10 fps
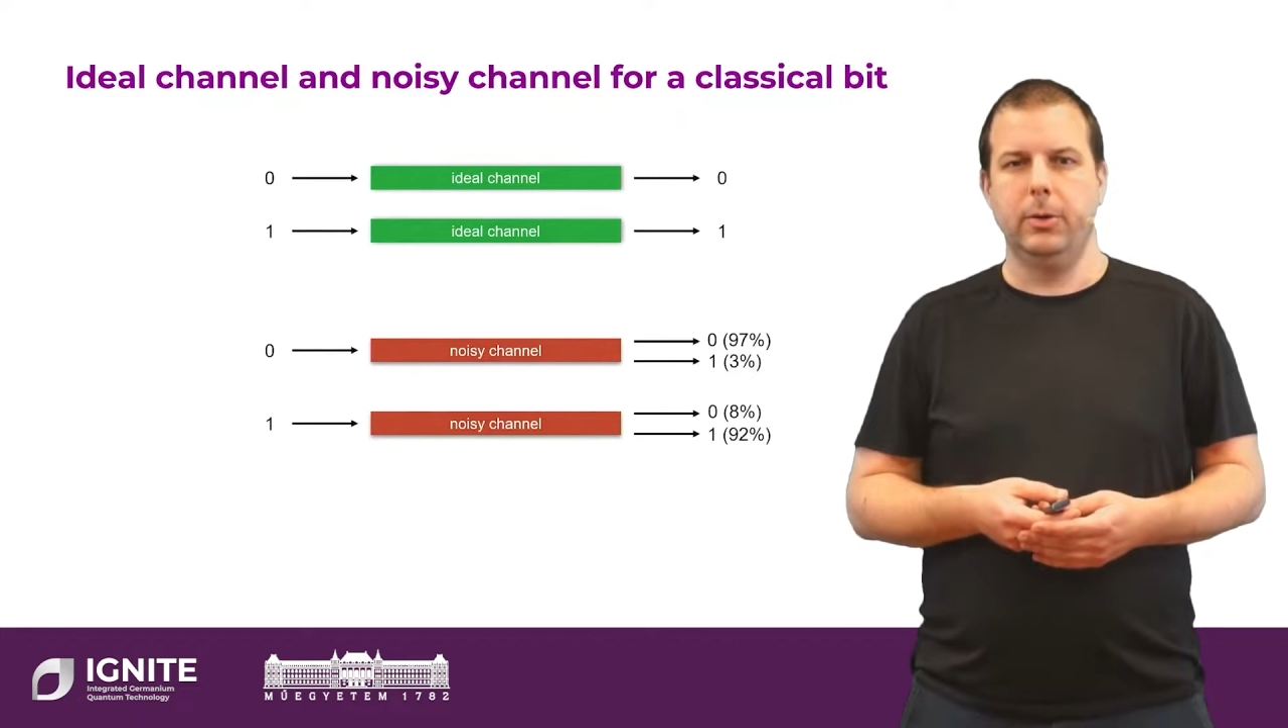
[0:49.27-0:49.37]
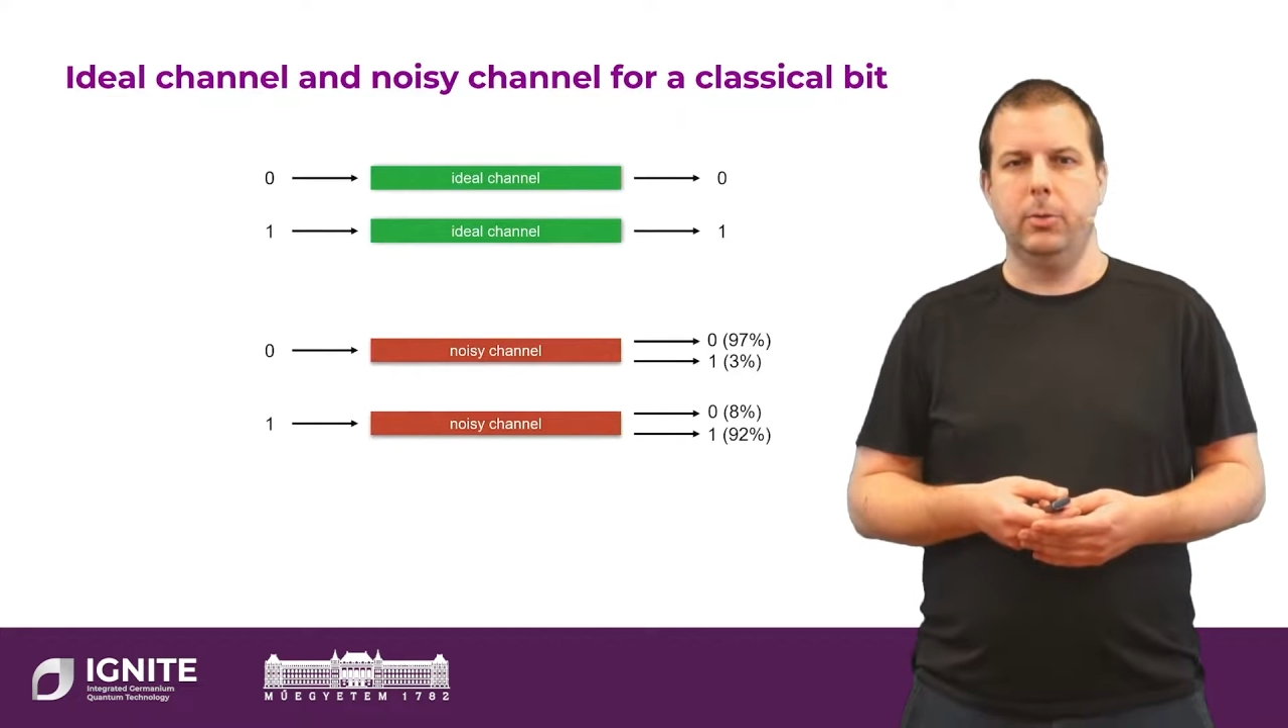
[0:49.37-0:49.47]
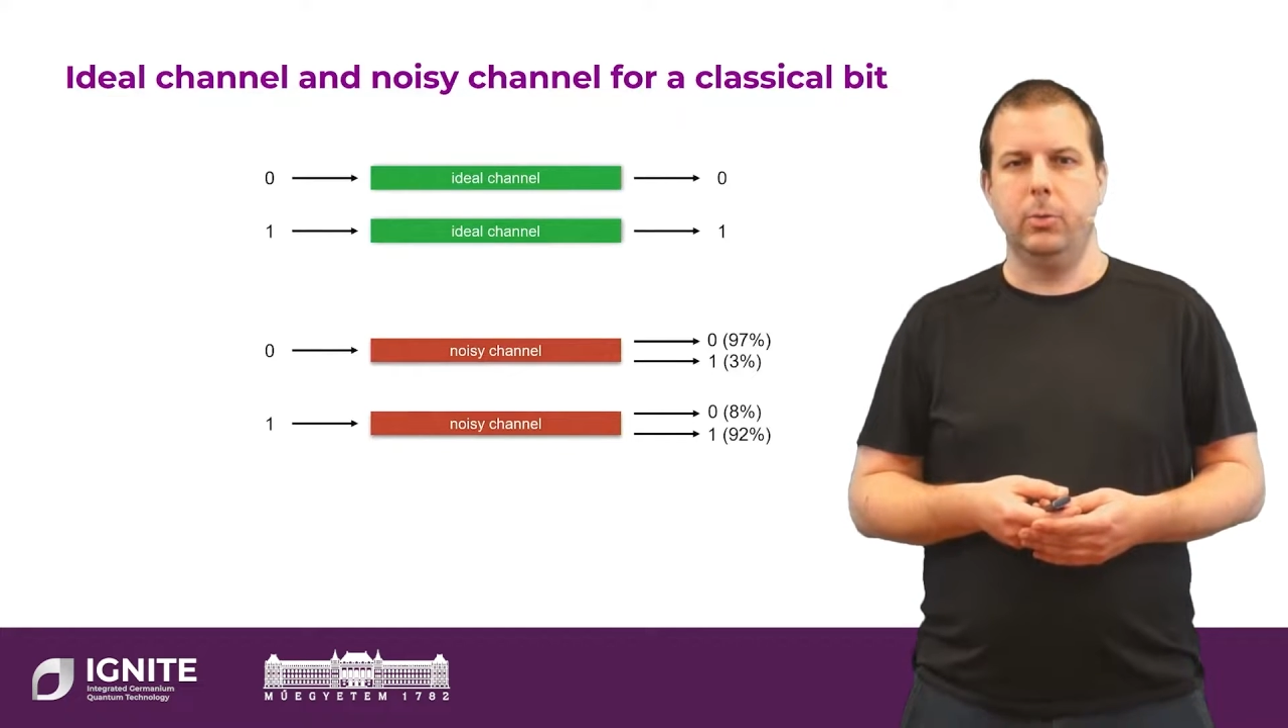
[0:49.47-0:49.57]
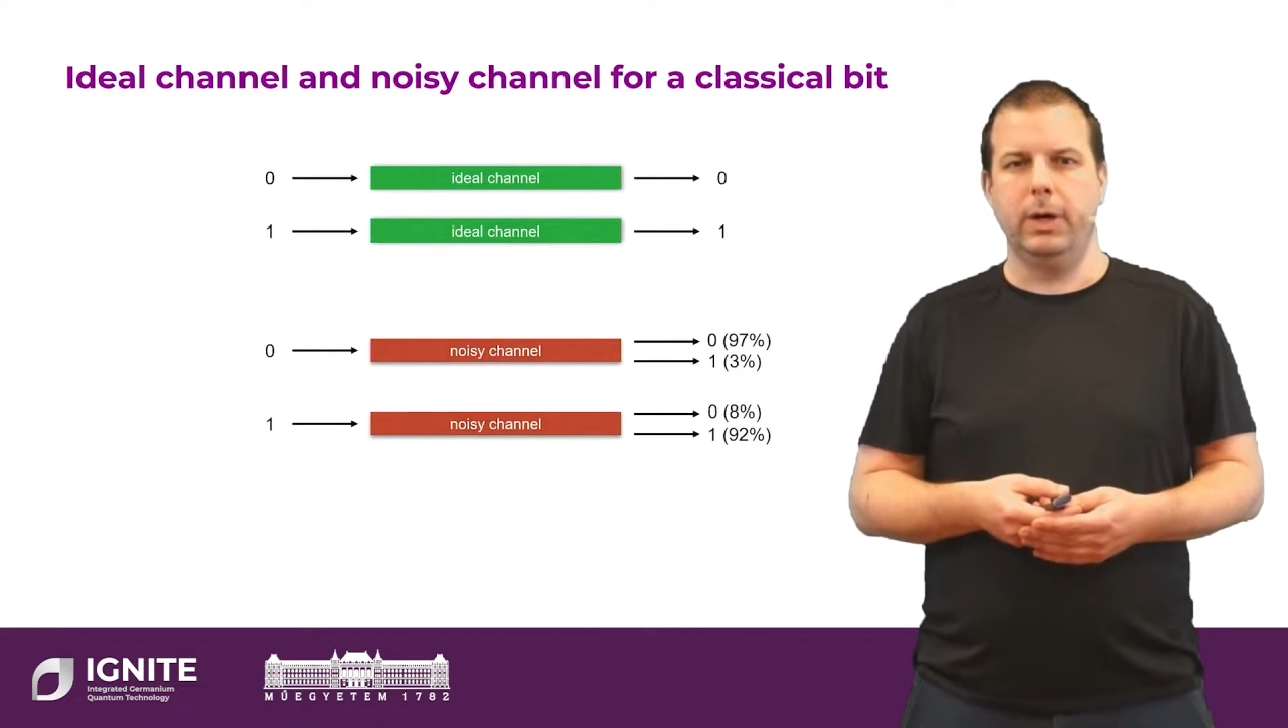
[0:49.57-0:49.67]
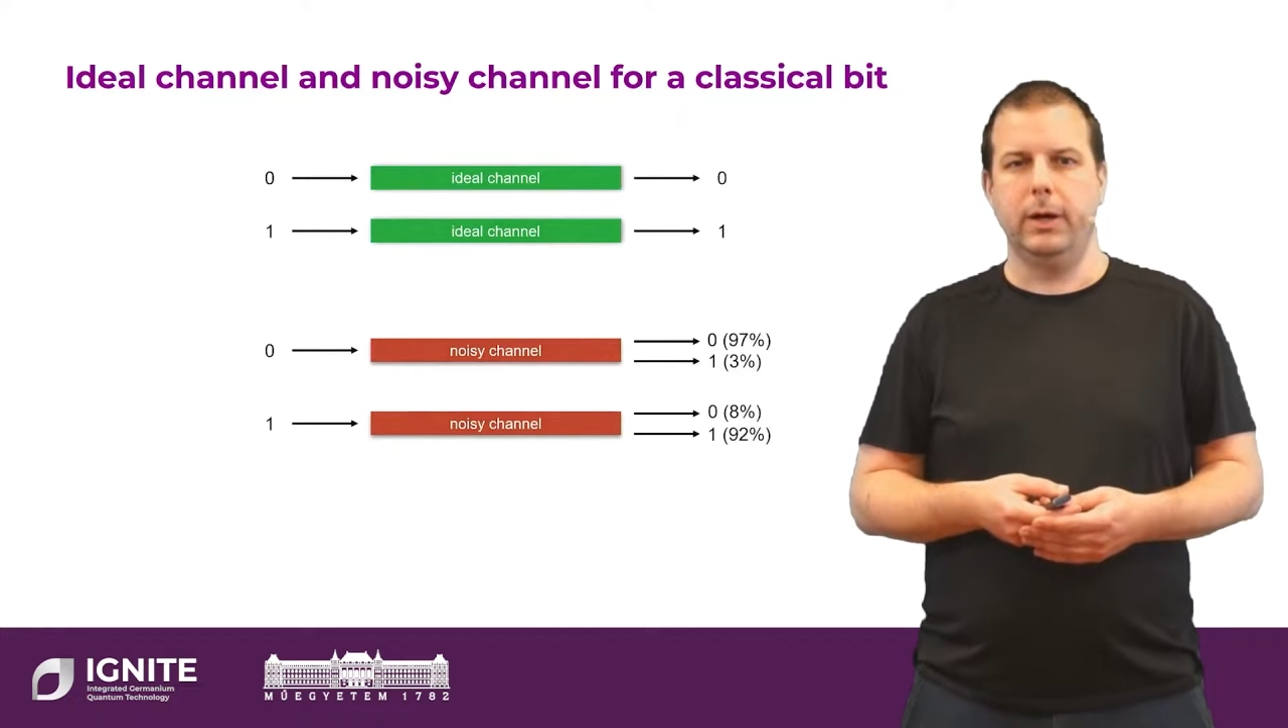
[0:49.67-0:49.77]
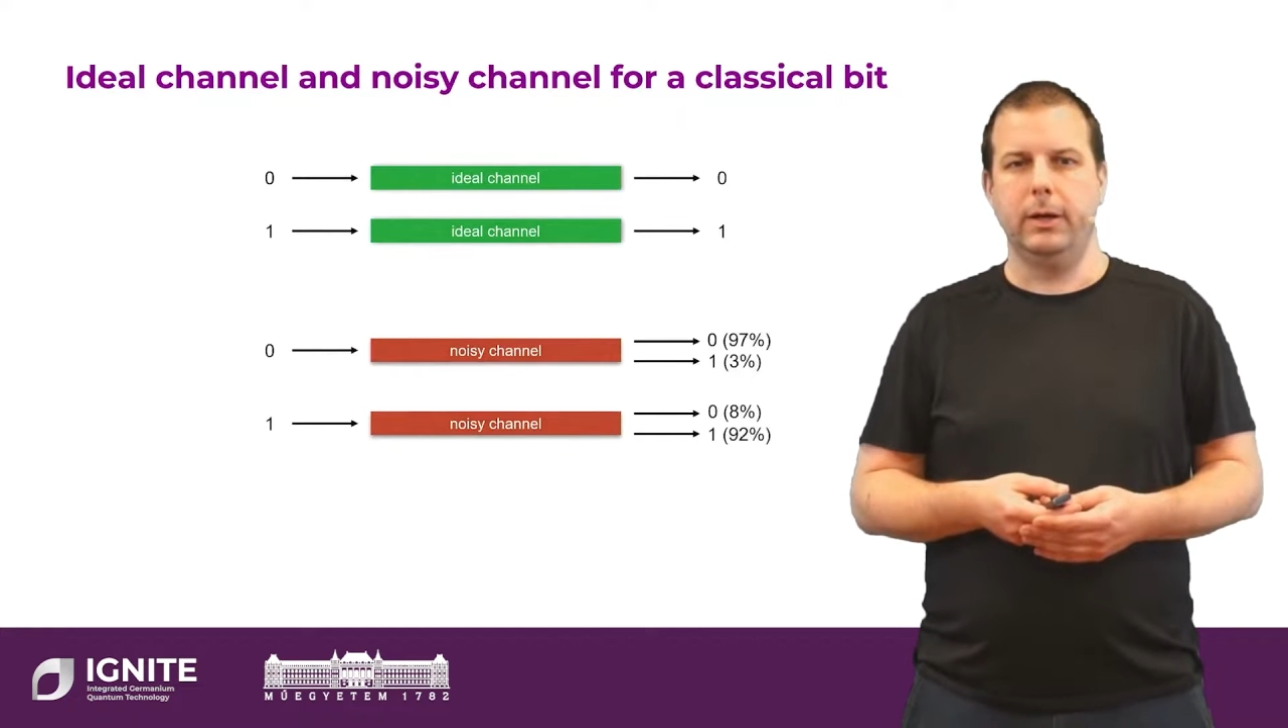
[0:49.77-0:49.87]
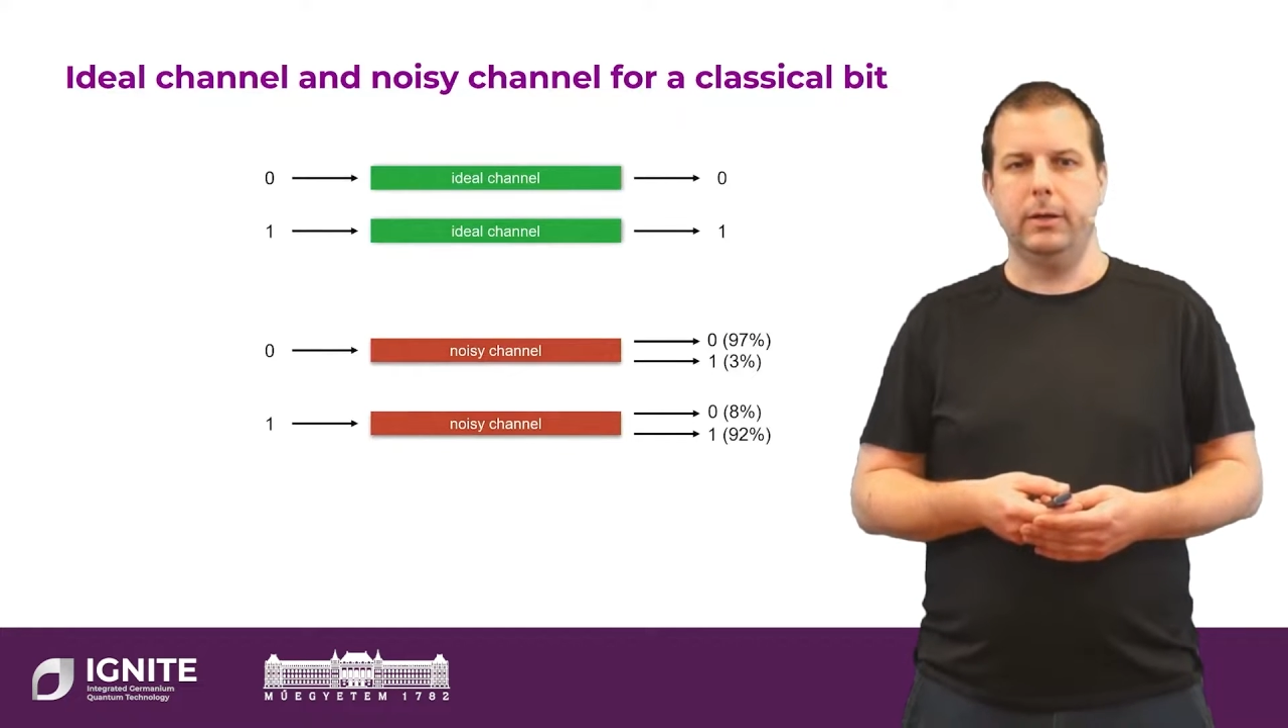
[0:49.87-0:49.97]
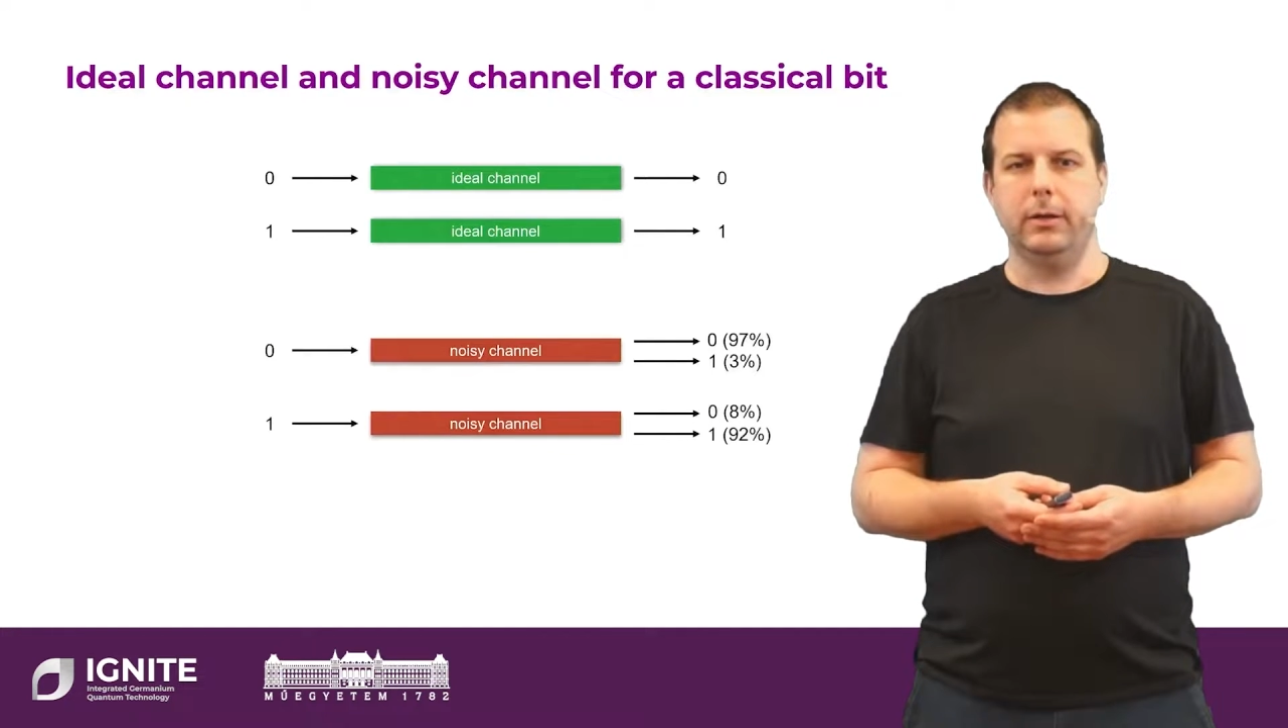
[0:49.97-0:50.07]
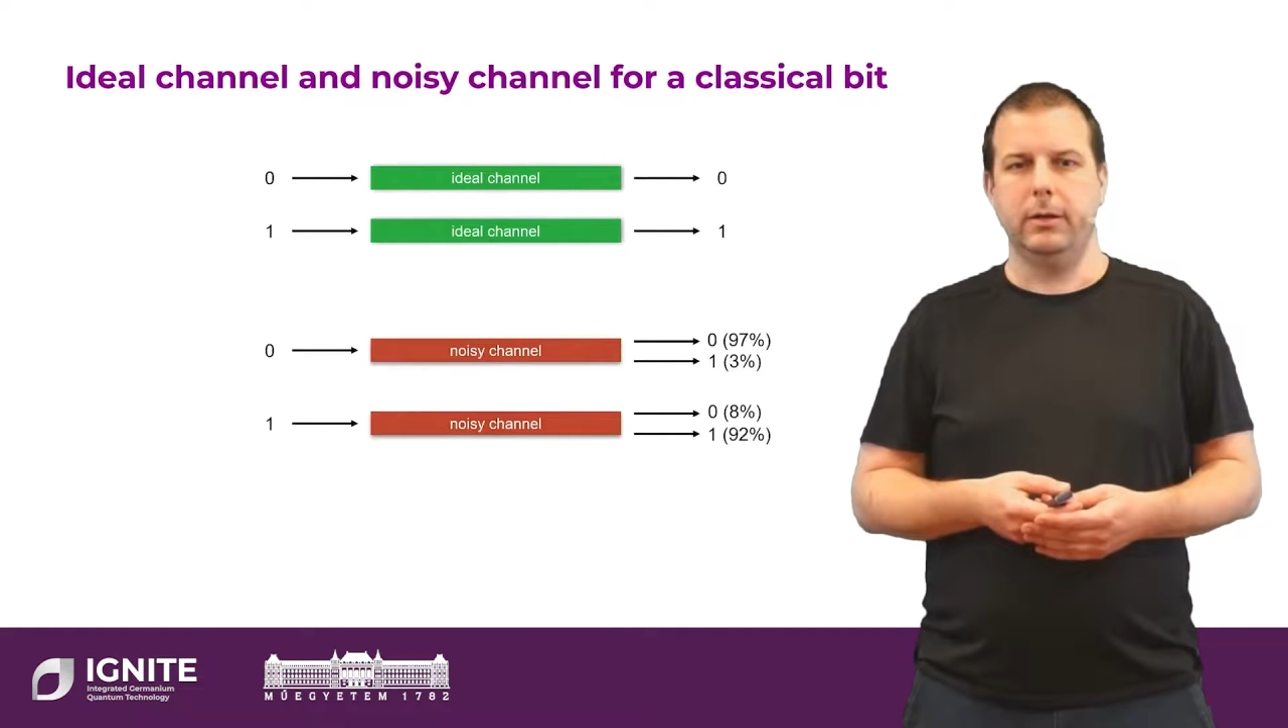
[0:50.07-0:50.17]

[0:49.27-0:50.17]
where